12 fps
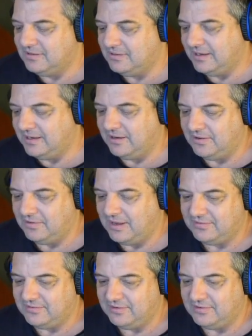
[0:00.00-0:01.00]
they get
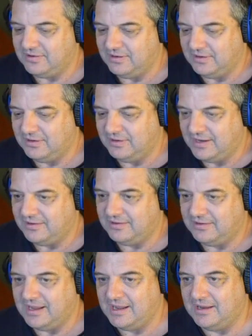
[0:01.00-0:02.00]
access to the
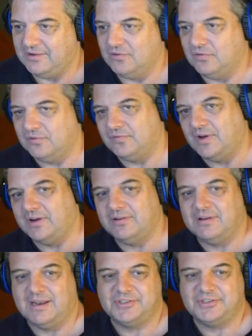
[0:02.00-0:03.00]
event, and all the
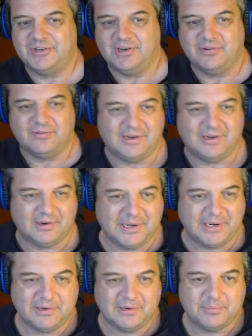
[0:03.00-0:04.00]
photos are shared in a
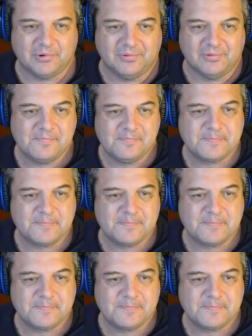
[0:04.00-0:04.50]
media pool.